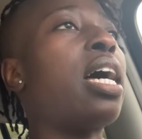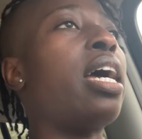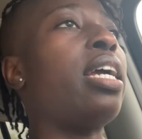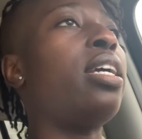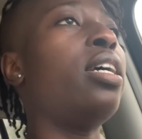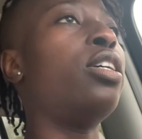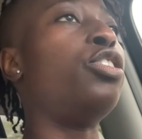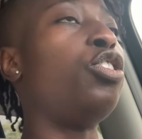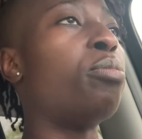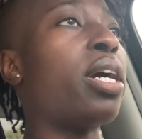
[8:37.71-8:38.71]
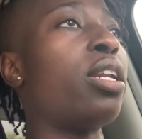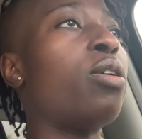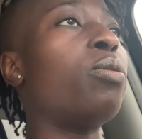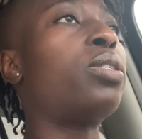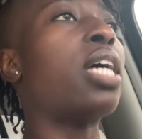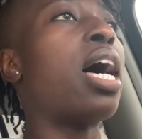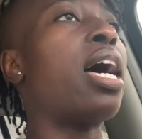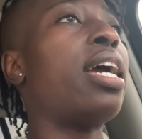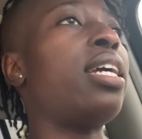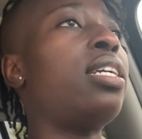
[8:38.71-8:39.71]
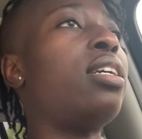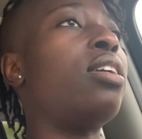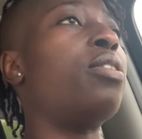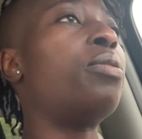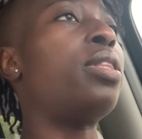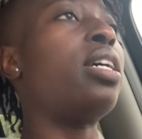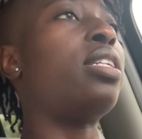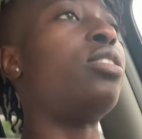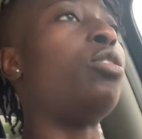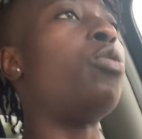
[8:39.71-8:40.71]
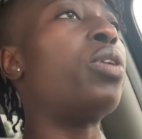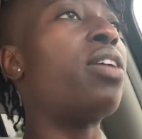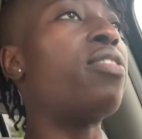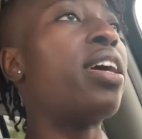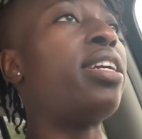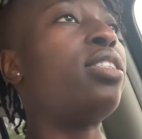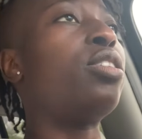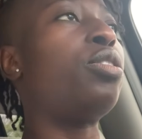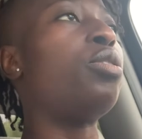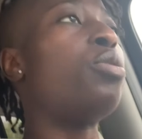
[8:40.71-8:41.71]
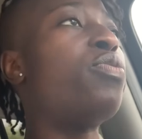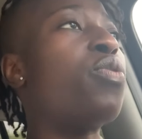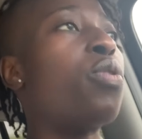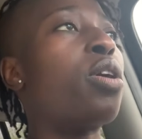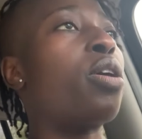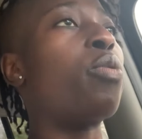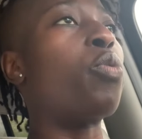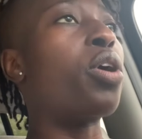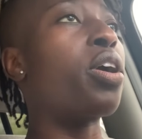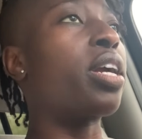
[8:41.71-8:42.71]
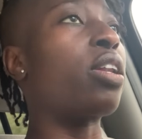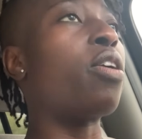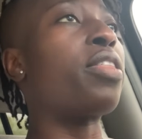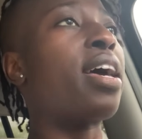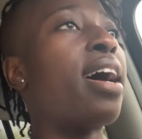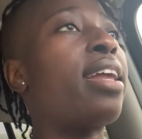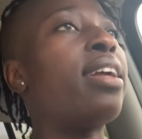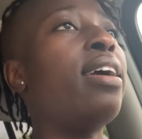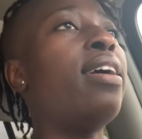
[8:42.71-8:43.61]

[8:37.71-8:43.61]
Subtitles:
I do my notes. I, then do whatever I need to do for work and all that.